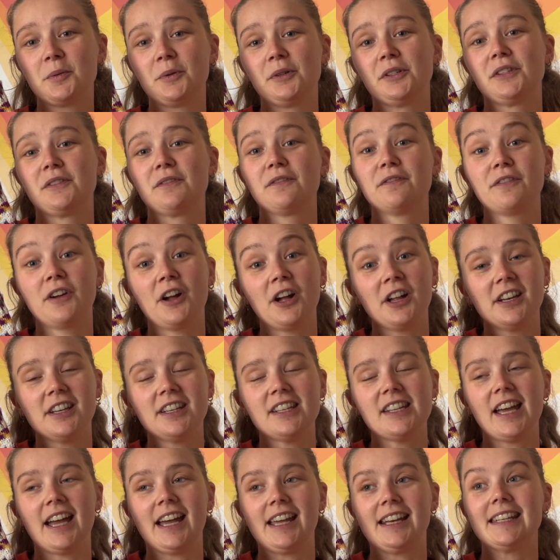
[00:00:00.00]
was
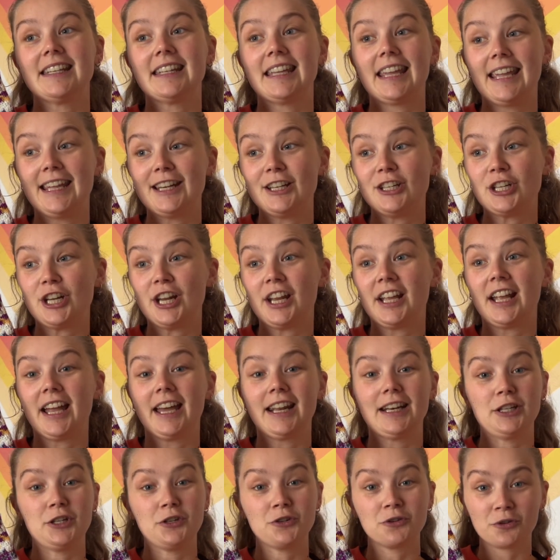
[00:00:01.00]
fun and engaging
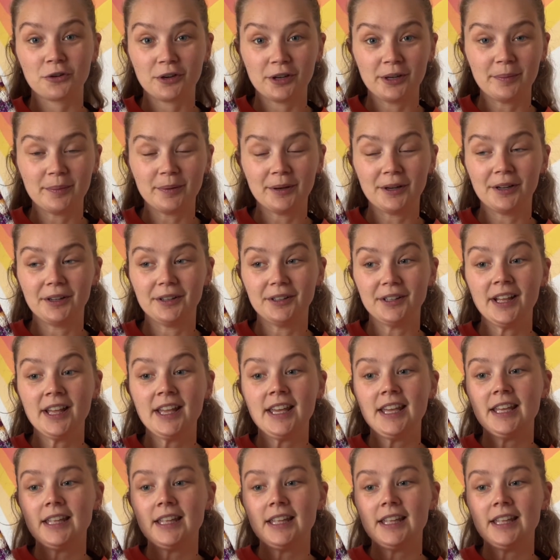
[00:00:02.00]
and enjoyable.